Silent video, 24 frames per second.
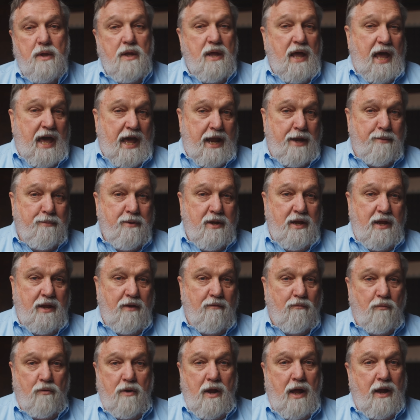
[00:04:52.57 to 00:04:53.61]
Adam and
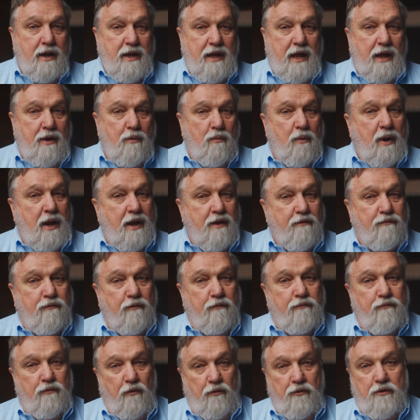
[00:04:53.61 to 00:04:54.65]
Eve were not yet ready for
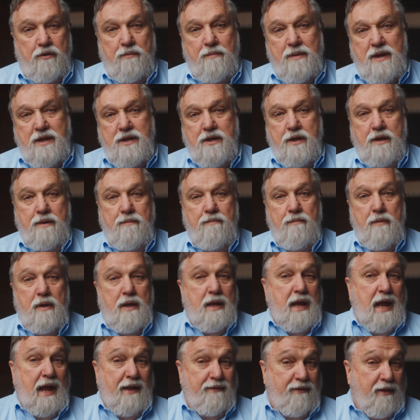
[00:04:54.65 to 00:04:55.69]
full dominion.
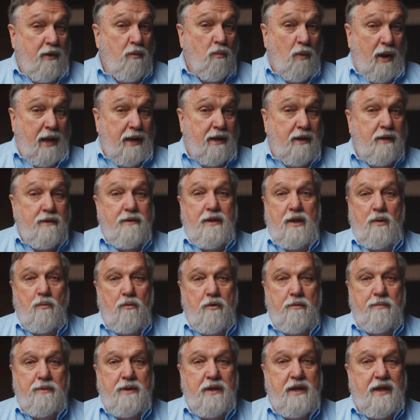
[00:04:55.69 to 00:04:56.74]
Had they waited, they would
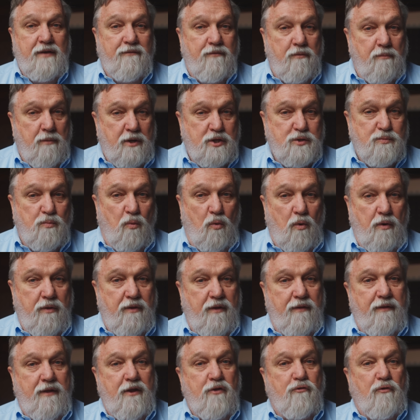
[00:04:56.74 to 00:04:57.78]
have been given much more
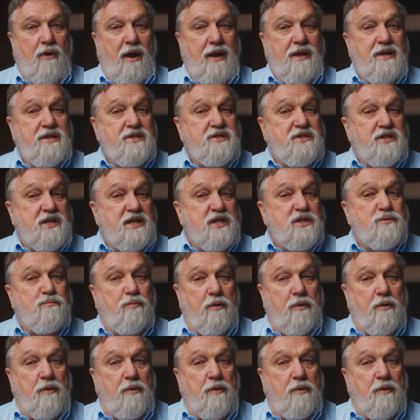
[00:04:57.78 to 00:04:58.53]
than they tried to seize